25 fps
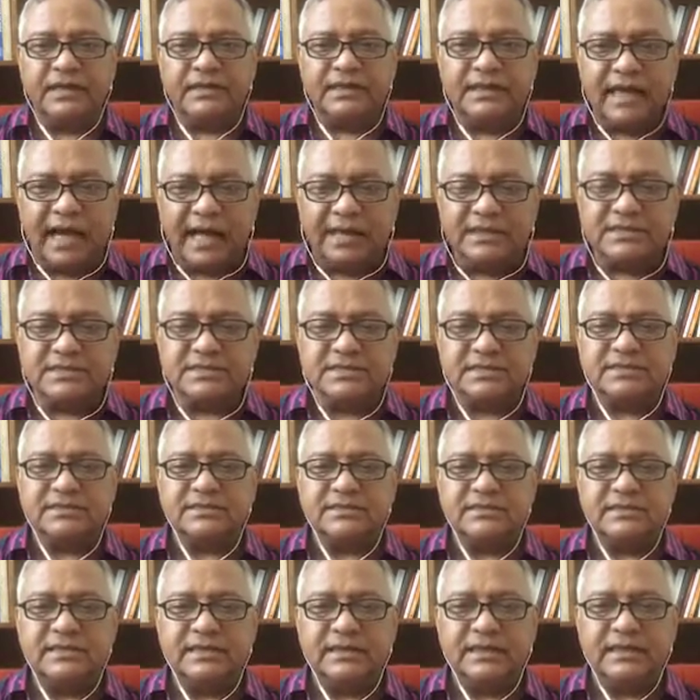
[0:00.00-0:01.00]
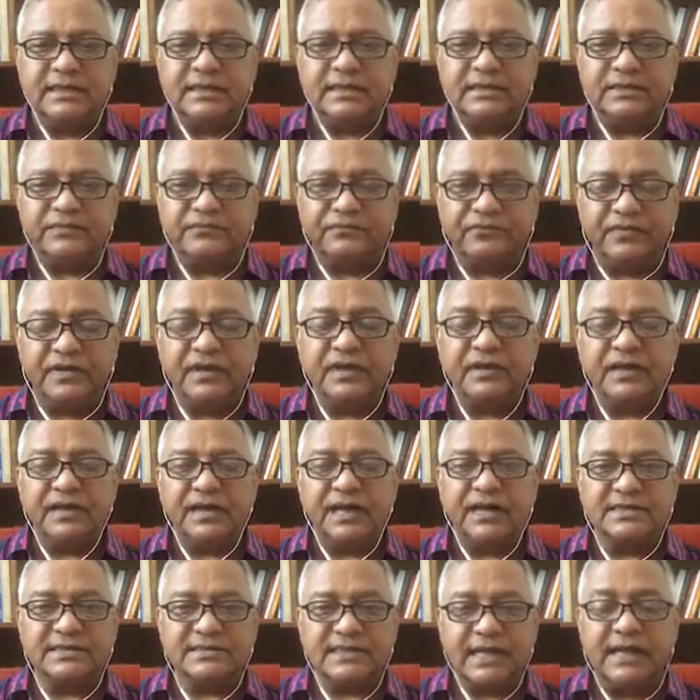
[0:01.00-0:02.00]
the uncertainty and the fear and
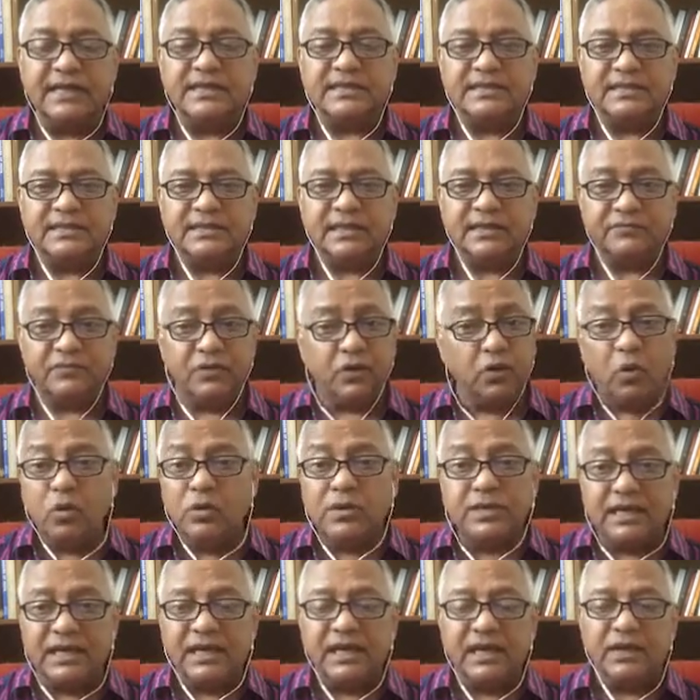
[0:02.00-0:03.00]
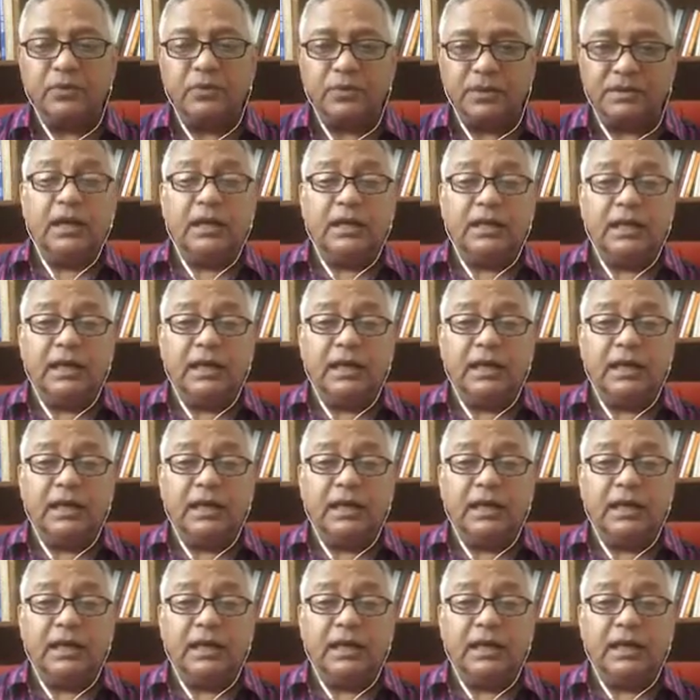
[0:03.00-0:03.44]
anxiety that we are all dealing with.